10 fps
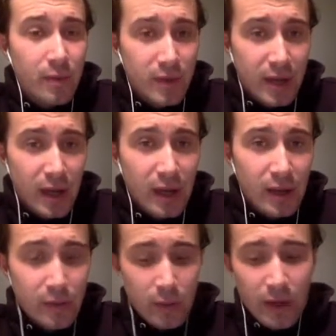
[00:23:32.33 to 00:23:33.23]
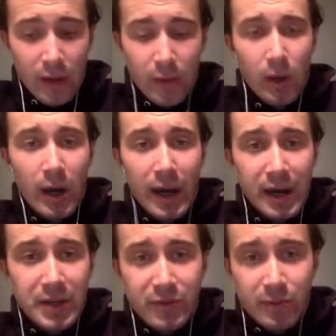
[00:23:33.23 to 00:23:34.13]
getting one of the
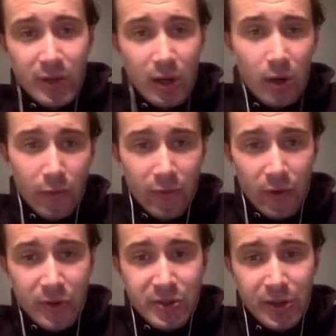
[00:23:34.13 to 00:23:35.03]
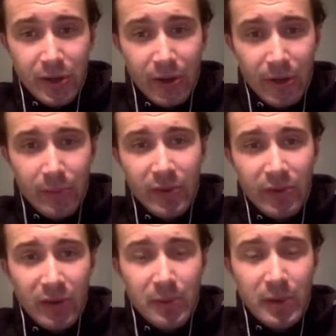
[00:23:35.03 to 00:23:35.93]
wires from the old reversing globe,
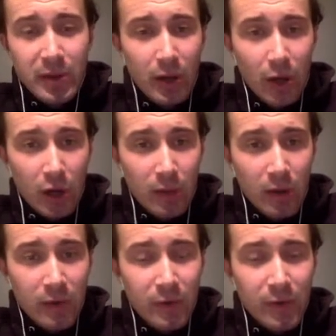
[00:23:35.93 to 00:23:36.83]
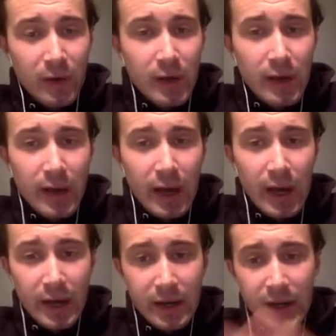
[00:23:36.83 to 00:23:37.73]
snipping the globe off,
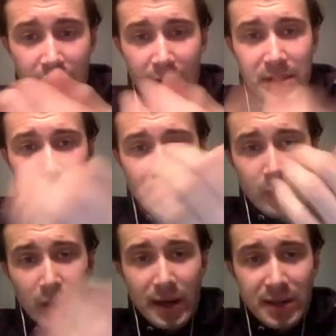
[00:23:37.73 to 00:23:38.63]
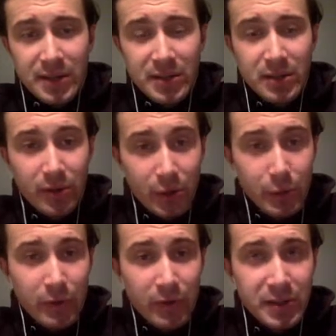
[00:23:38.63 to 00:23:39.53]
and then connecting the wires to the new
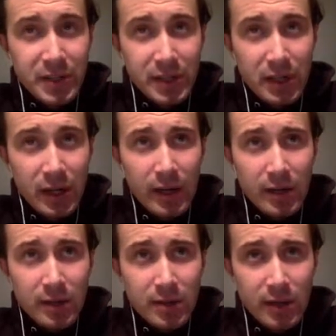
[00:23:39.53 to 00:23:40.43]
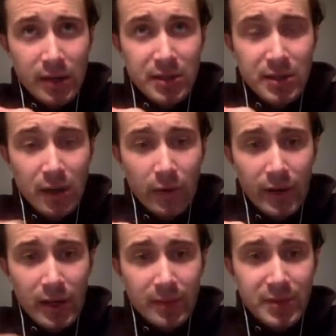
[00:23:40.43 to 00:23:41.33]
reversing light,
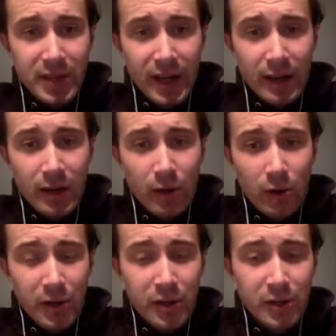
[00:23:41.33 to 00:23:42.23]
soldering them together, or you can